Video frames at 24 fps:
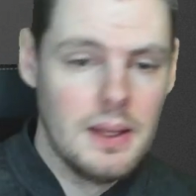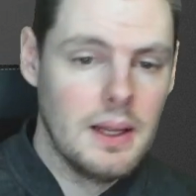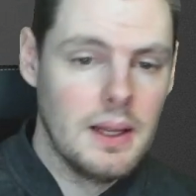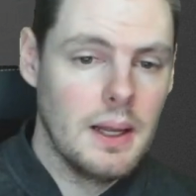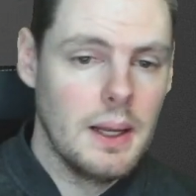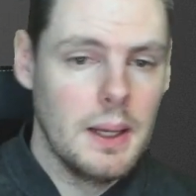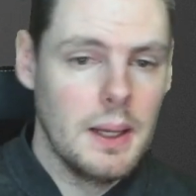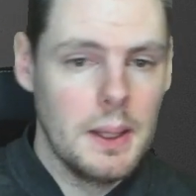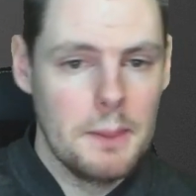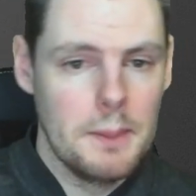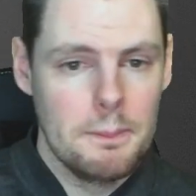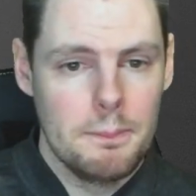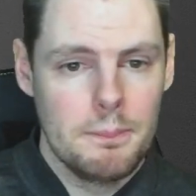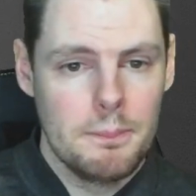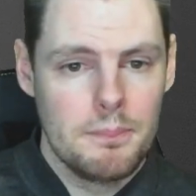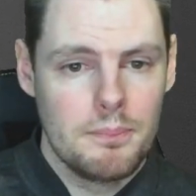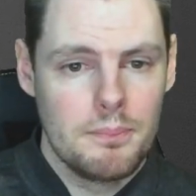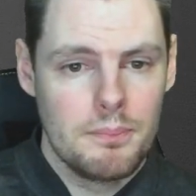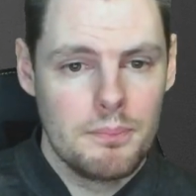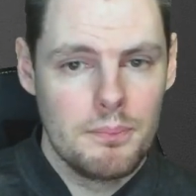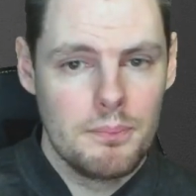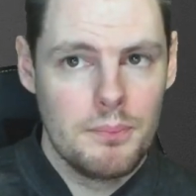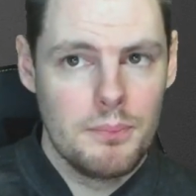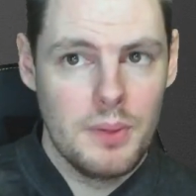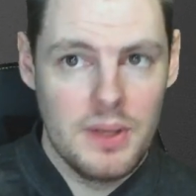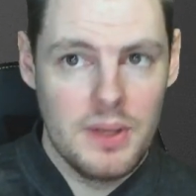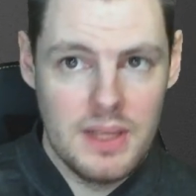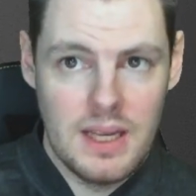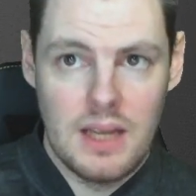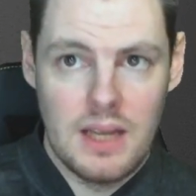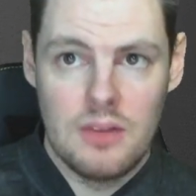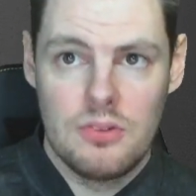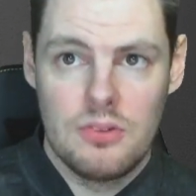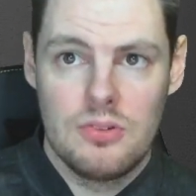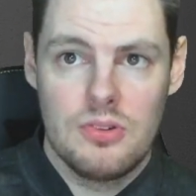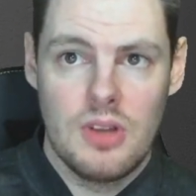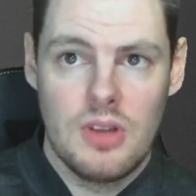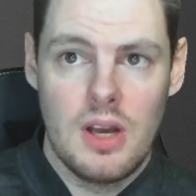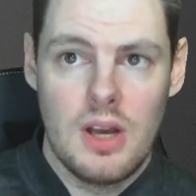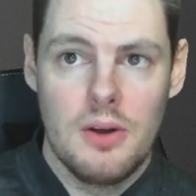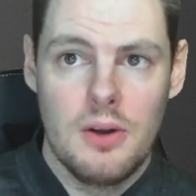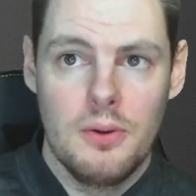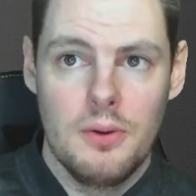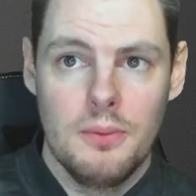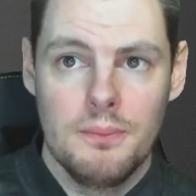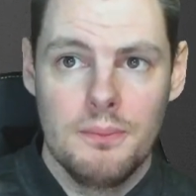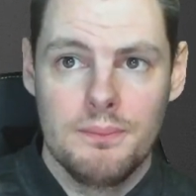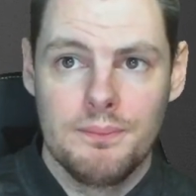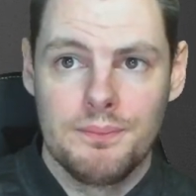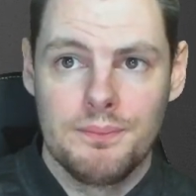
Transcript: But yeah, so